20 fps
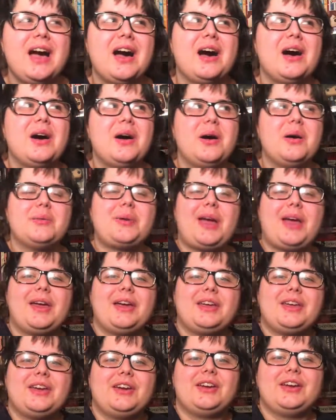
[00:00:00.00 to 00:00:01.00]
I'm
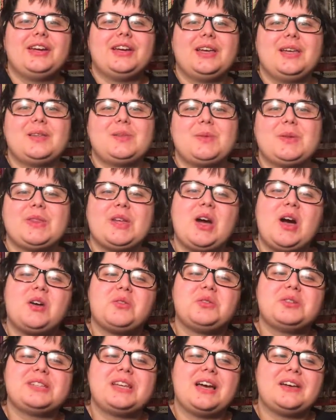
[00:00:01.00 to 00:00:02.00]
kind of curious what the
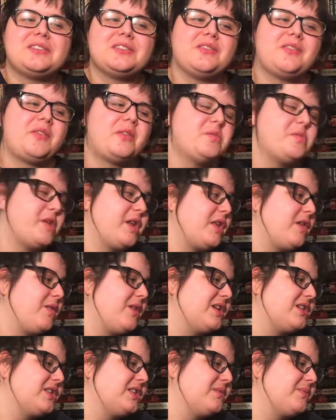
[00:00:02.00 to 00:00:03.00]
Hogwarts house of everybody that
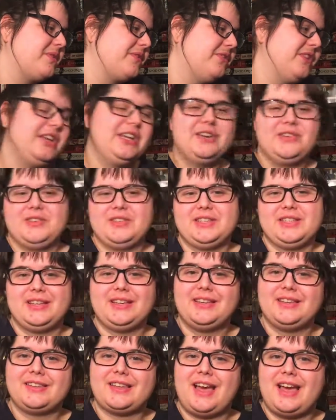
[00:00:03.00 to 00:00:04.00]
watches my videos
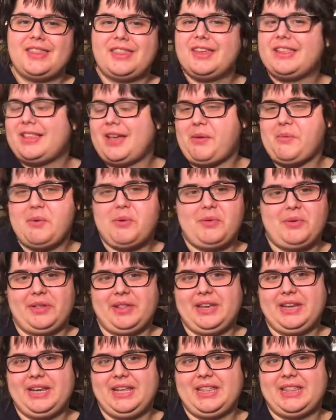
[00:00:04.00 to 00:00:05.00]
is. I think that'd be a
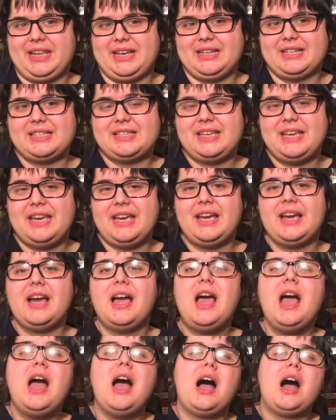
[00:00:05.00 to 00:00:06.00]
really neat thing to see.
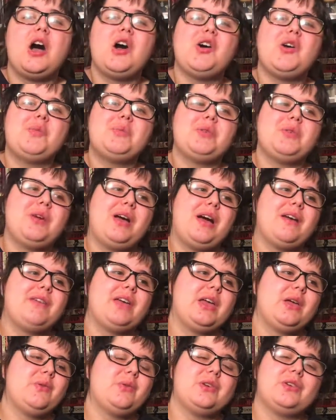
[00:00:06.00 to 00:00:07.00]
I hope you have
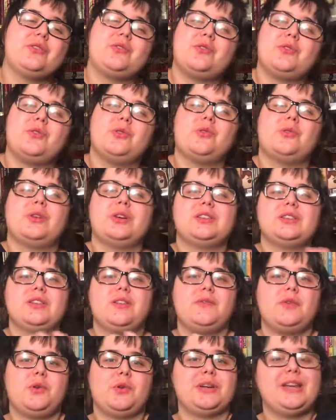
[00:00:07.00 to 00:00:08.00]
a wonderful rest
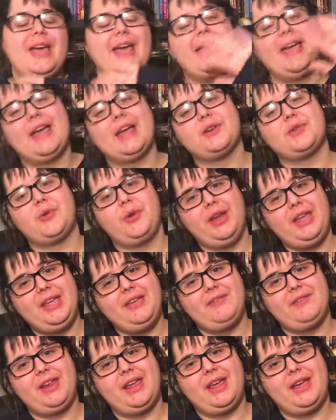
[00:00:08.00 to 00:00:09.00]
of your day and or
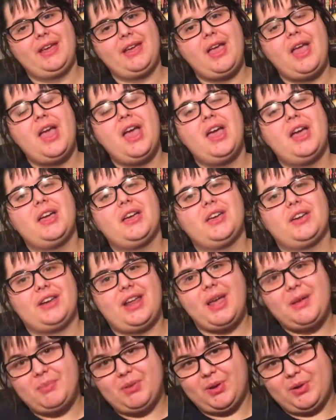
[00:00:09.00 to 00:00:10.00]
evening. Good
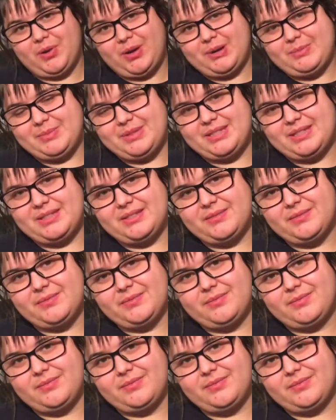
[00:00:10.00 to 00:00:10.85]
night, bookworms.